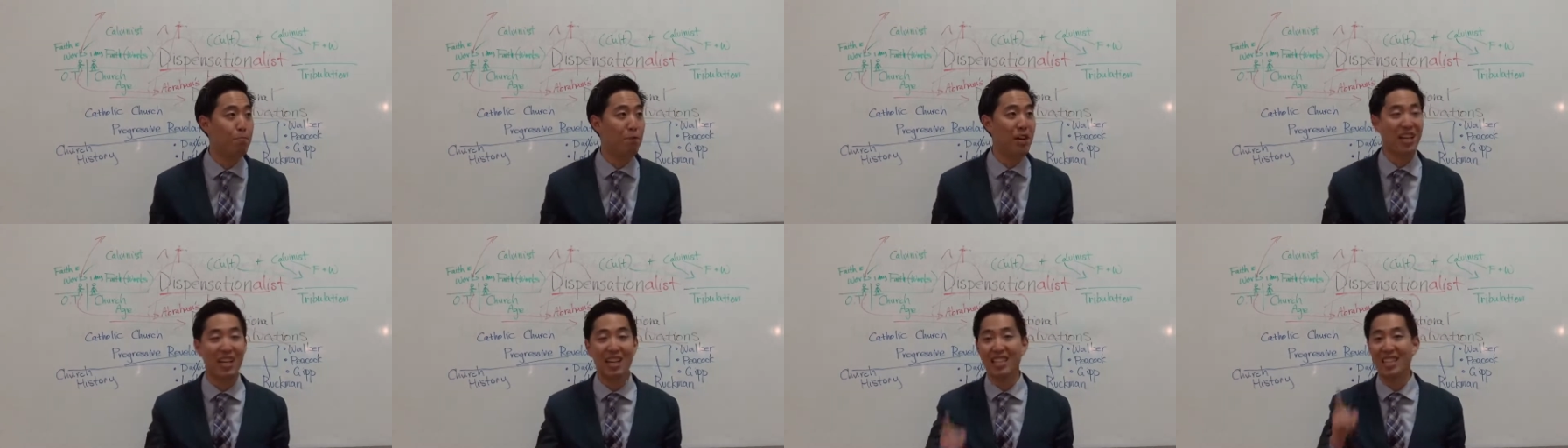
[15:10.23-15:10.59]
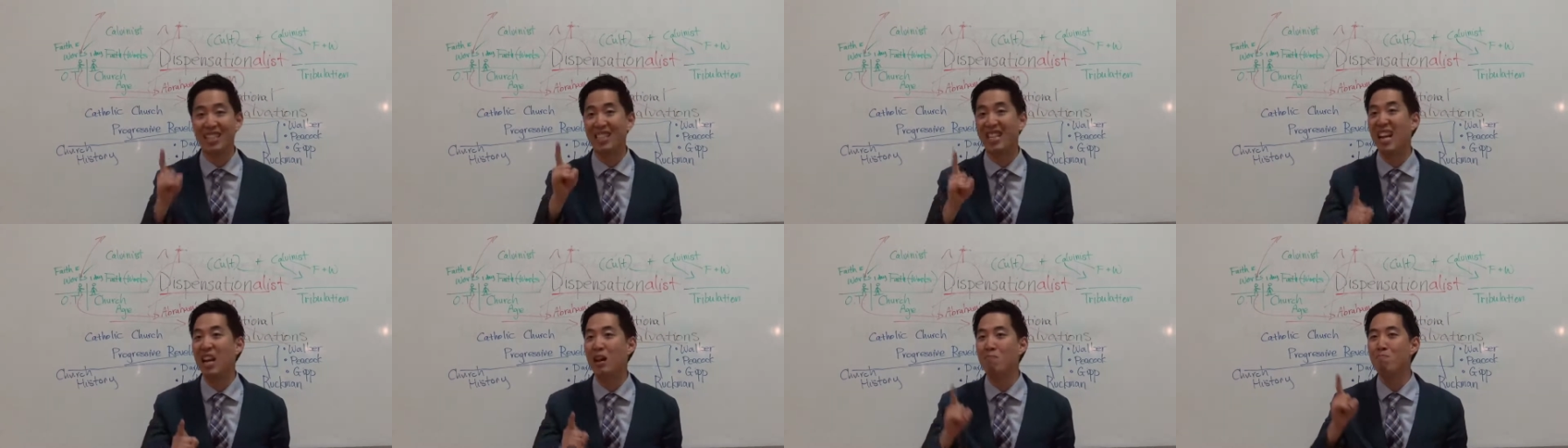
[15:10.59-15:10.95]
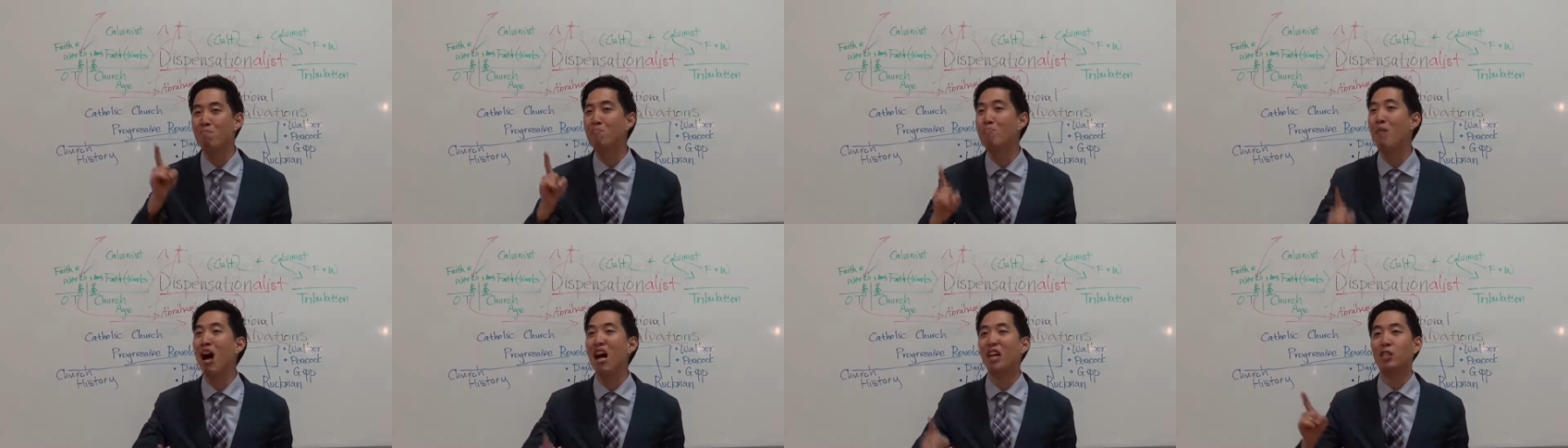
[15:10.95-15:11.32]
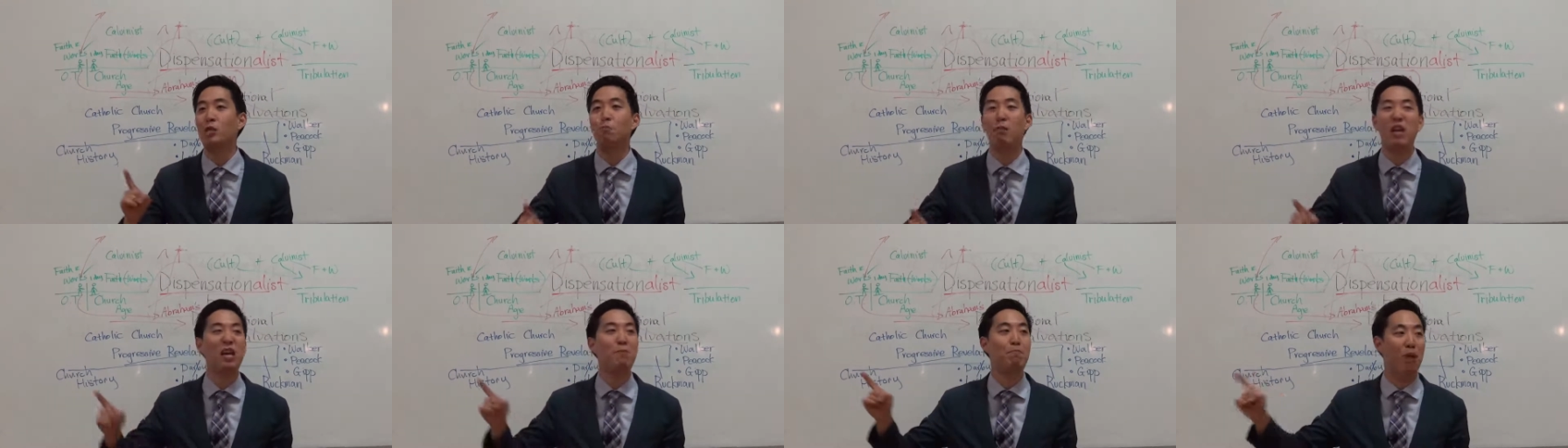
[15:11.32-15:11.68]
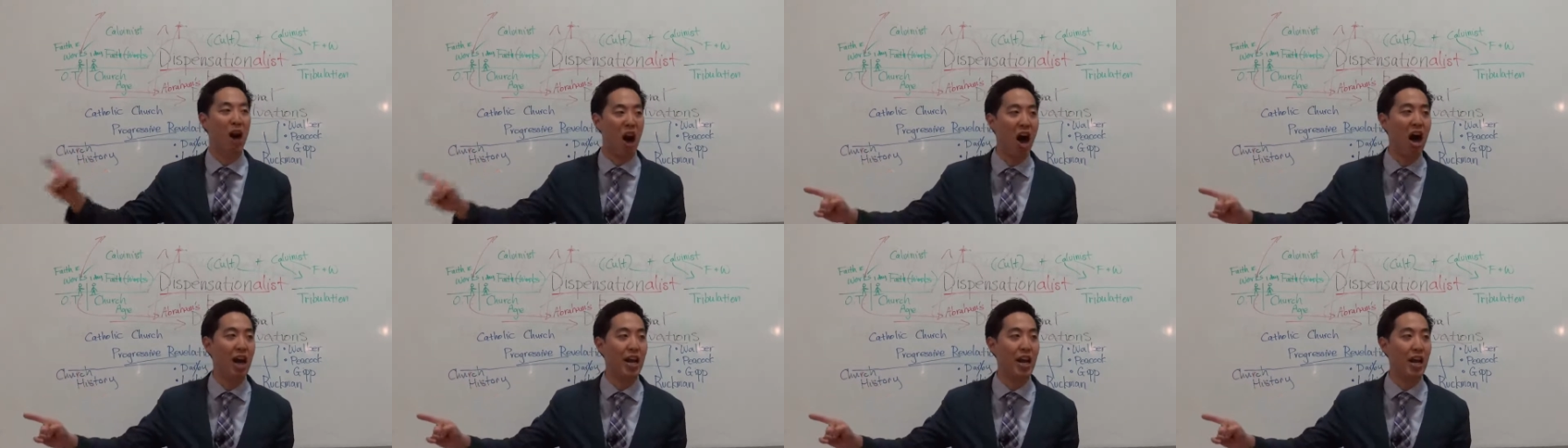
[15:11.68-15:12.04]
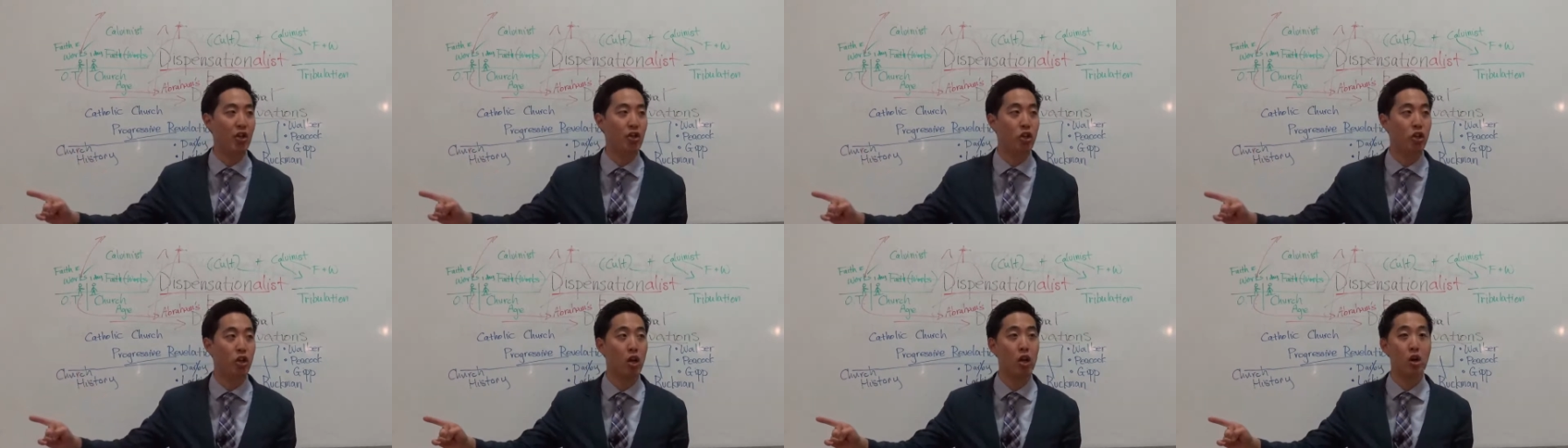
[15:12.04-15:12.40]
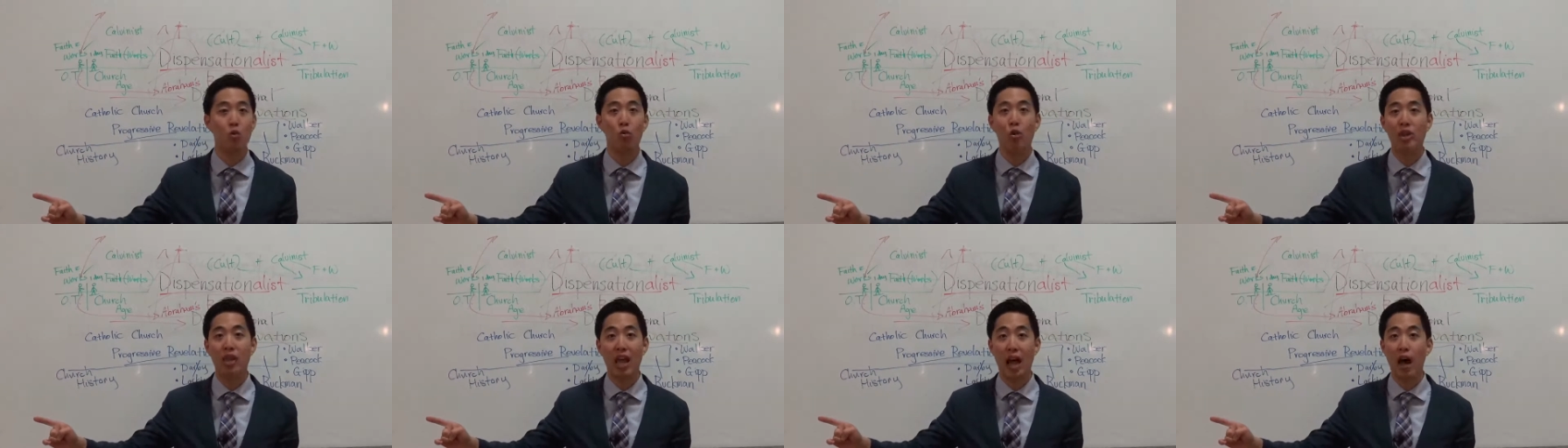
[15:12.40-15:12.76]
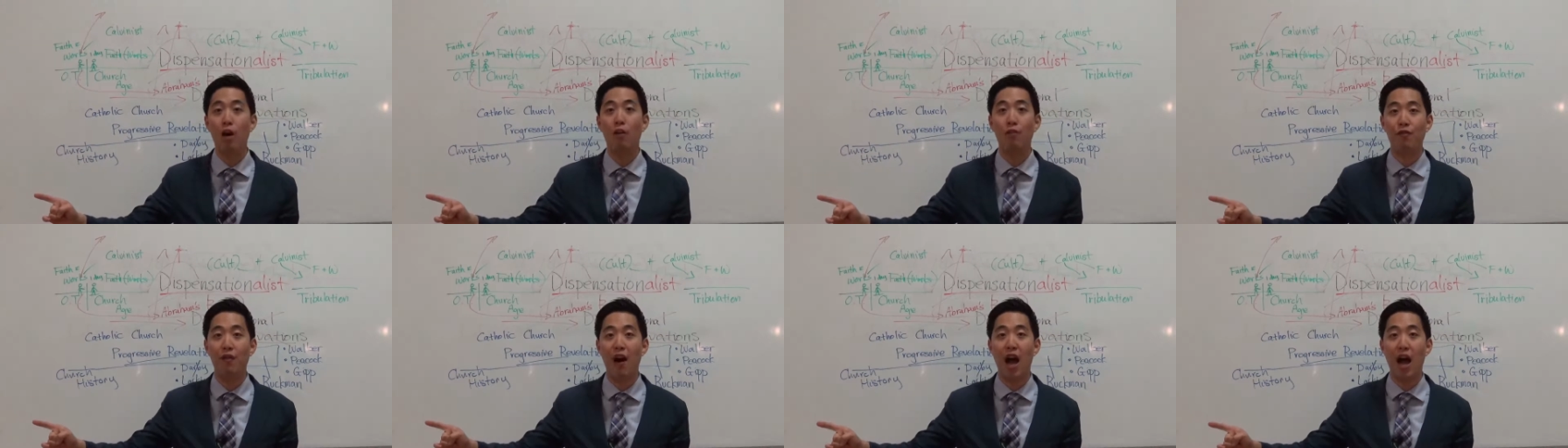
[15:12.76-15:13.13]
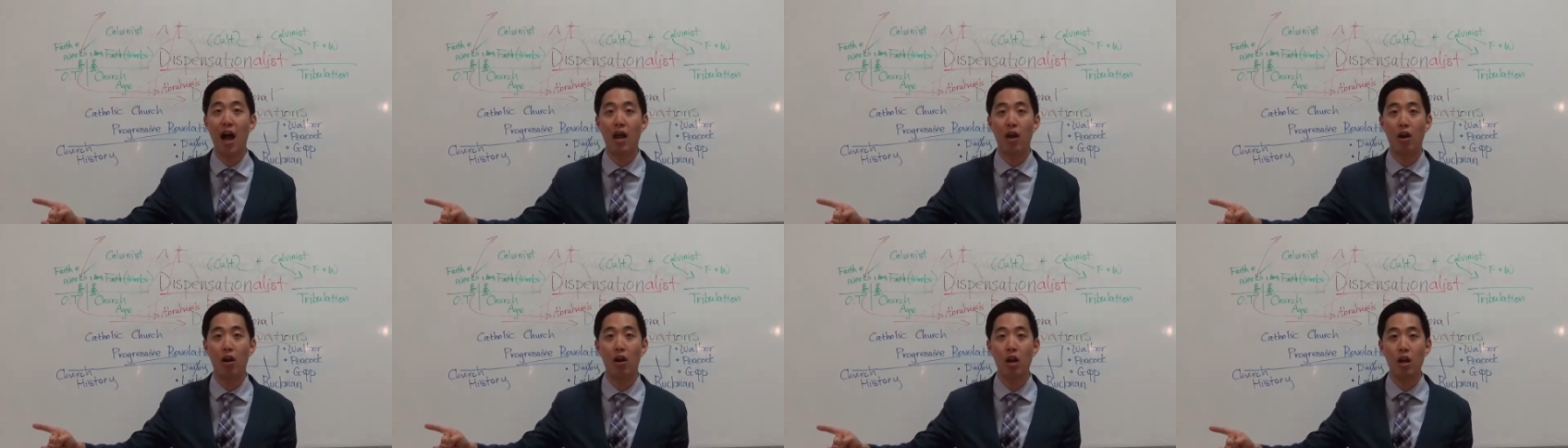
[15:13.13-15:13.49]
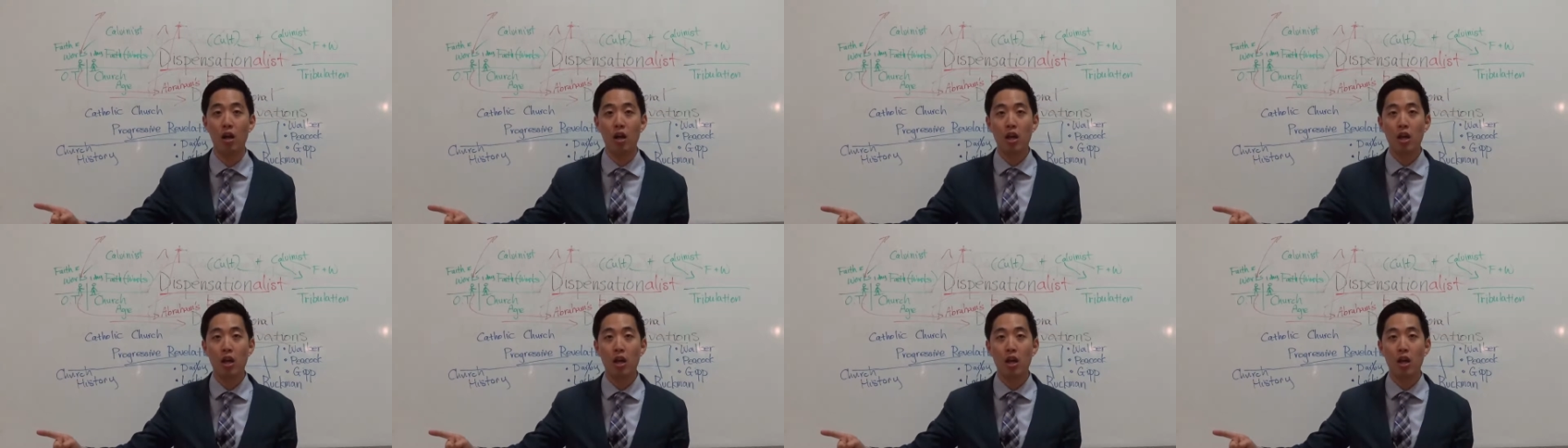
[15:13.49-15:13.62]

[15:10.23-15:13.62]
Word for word: because sin must be punished with hellfire.